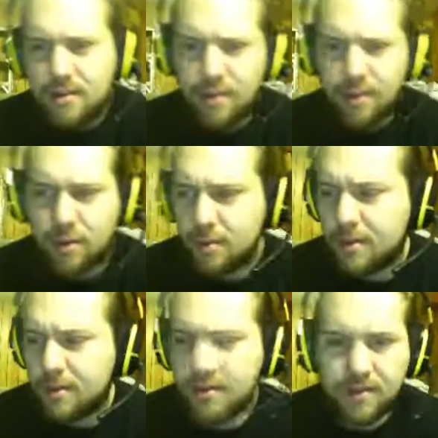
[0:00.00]
Better go blow my
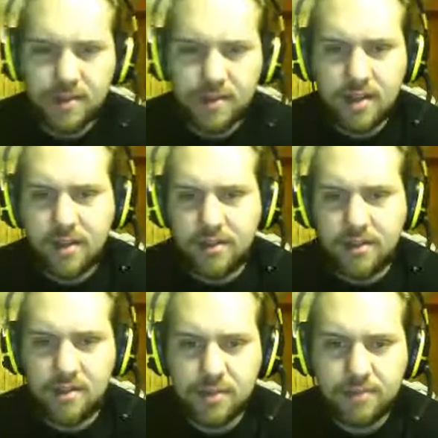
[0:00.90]
nose after this after
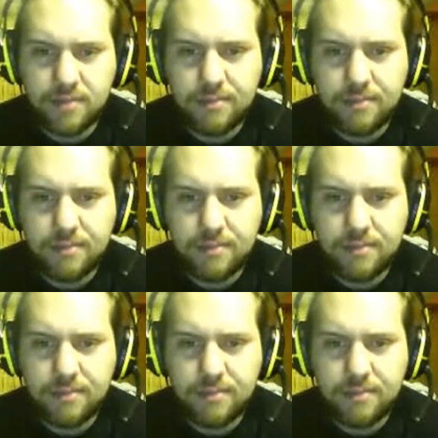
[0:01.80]
this episode.